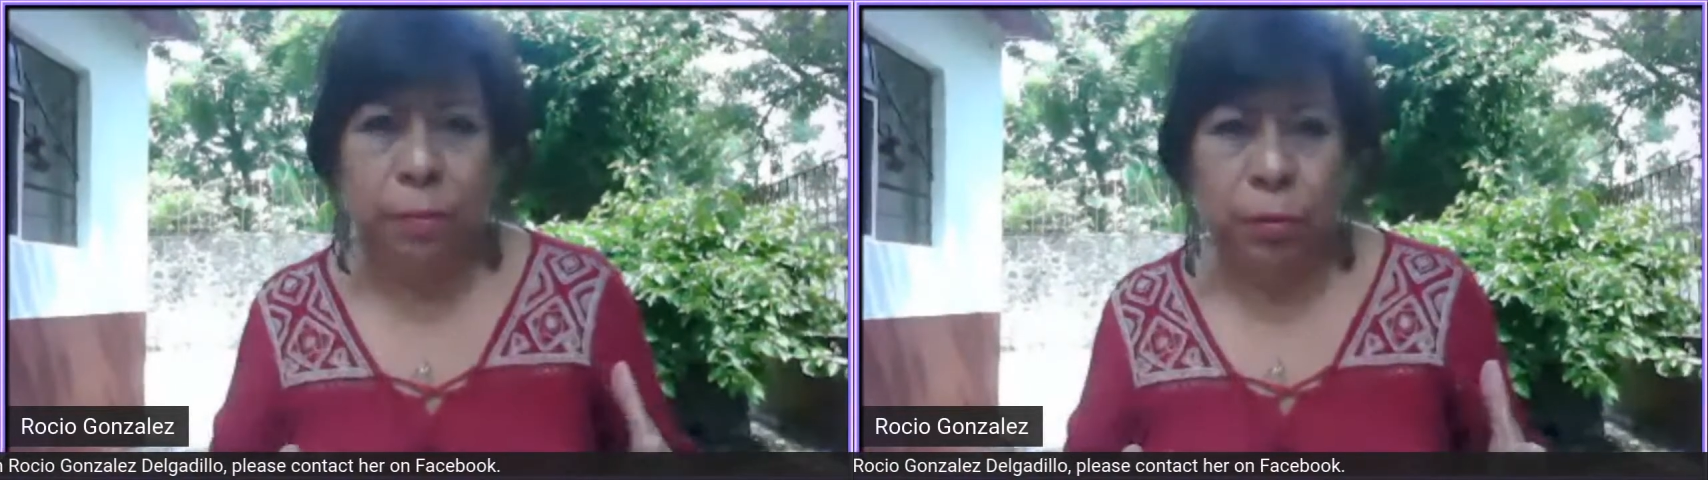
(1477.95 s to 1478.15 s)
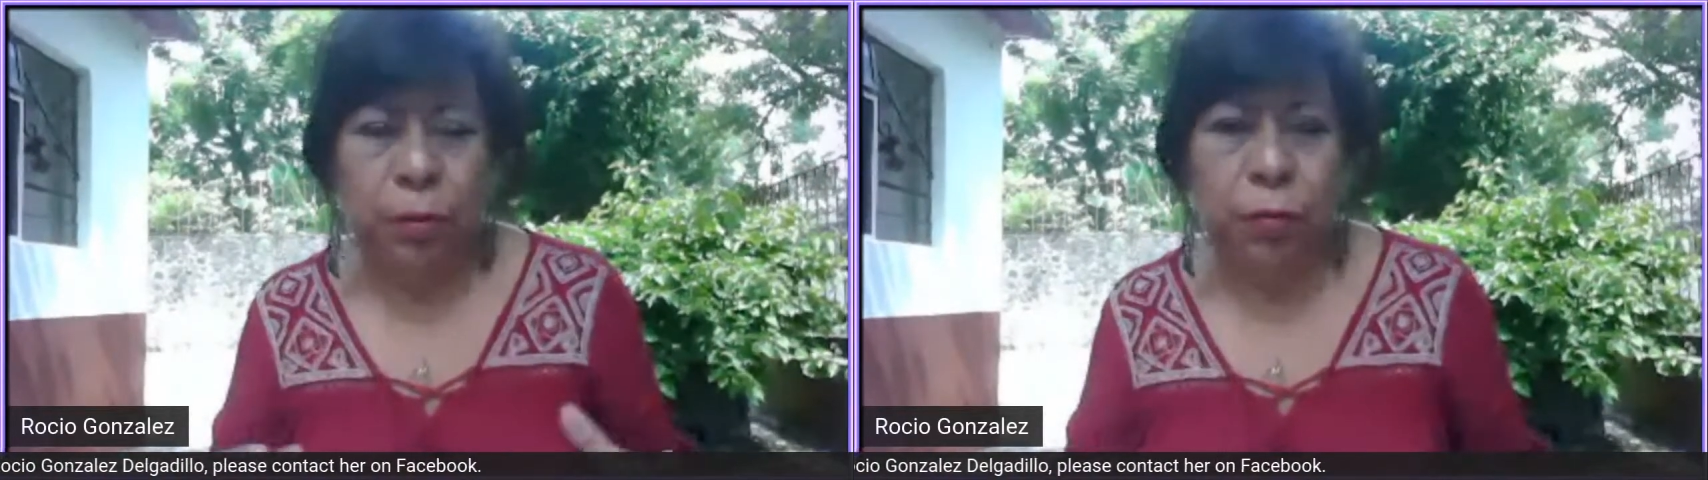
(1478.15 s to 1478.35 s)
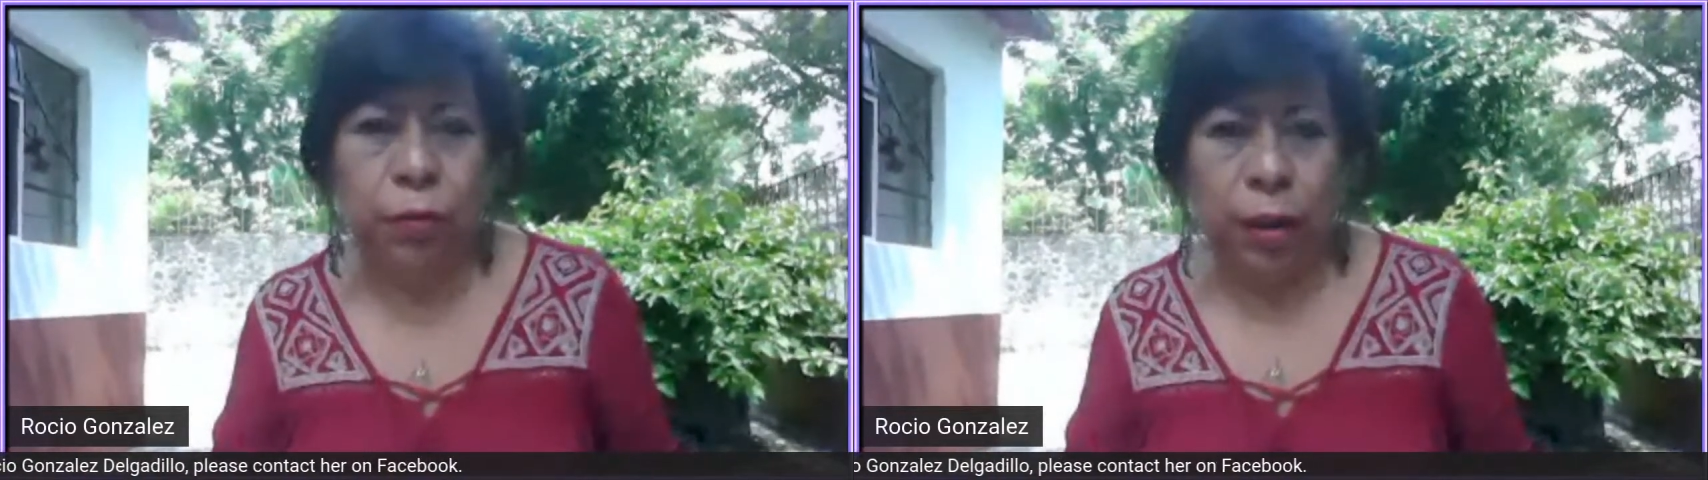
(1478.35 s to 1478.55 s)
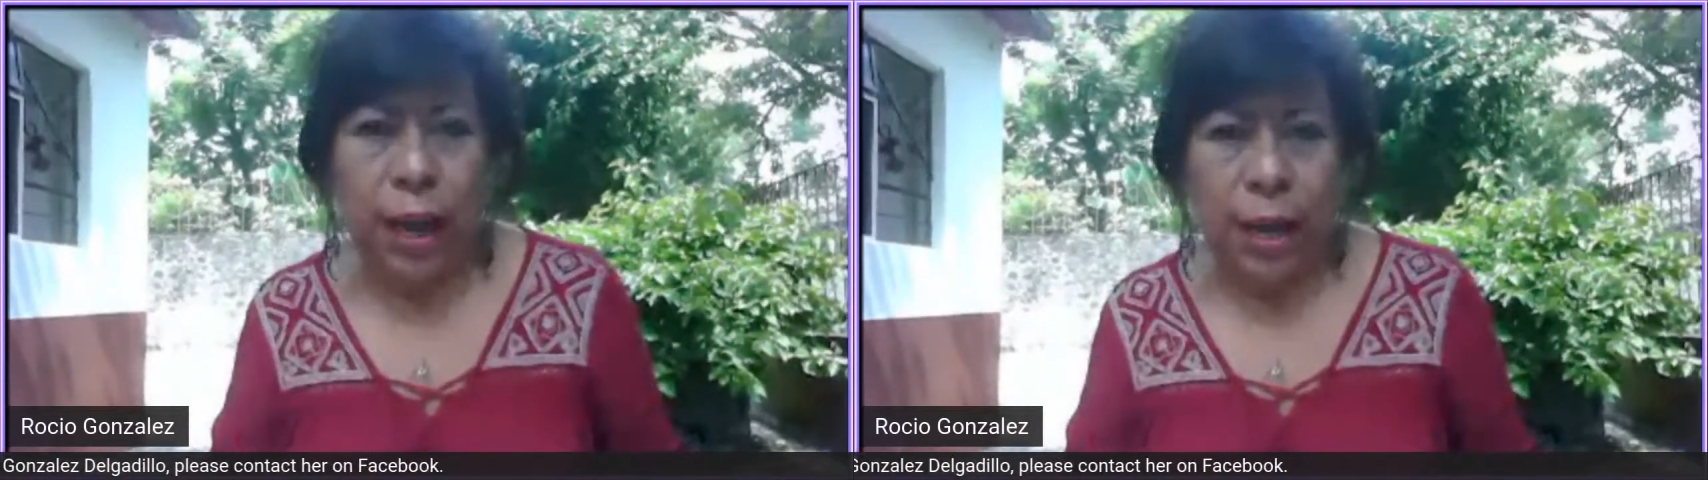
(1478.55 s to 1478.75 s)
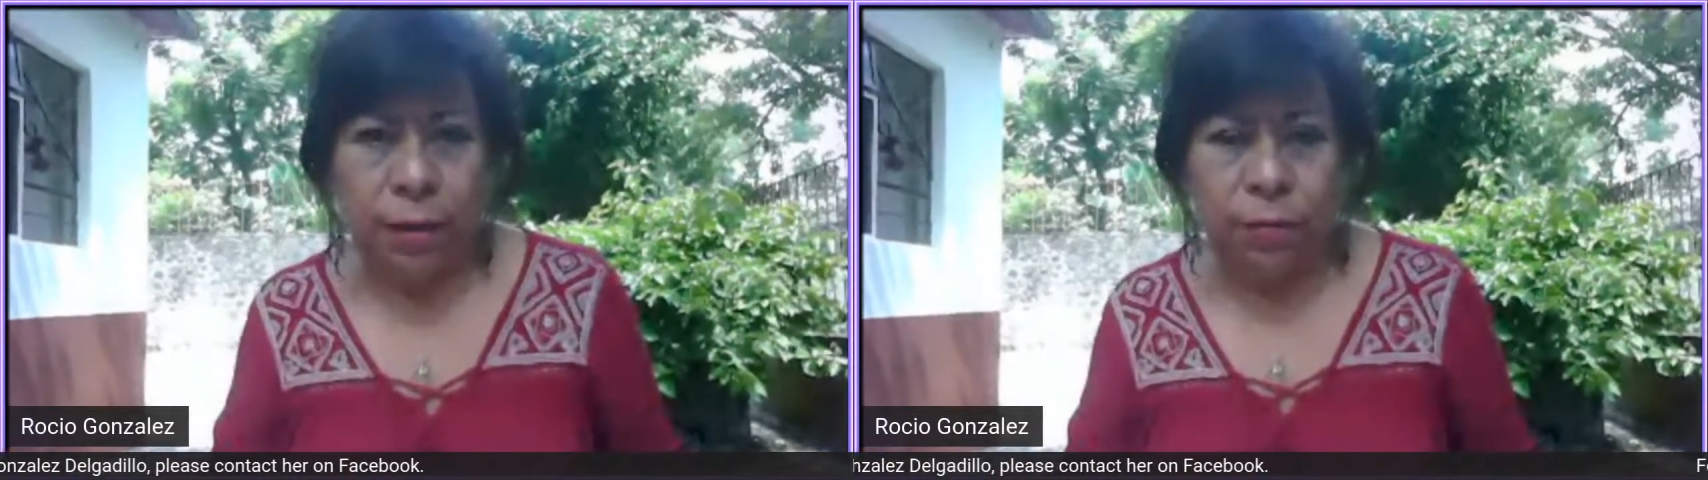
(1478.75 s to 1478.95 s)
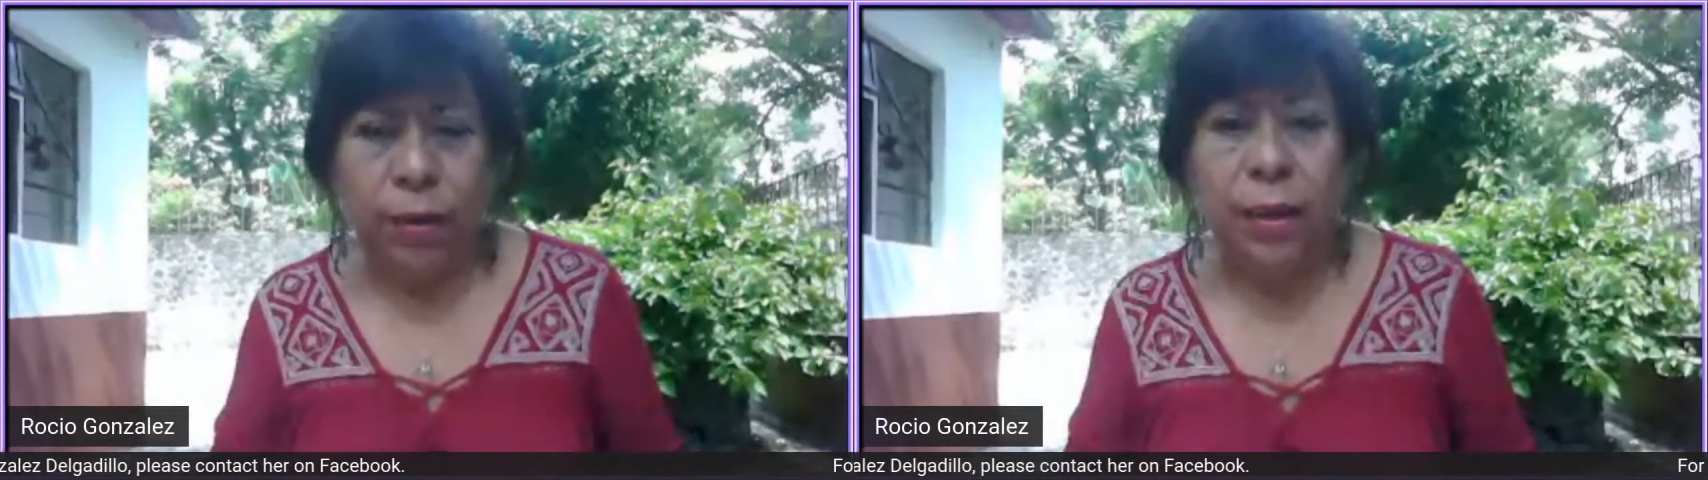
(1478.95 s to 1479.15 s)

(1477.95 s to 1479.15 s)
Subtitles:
beautiful life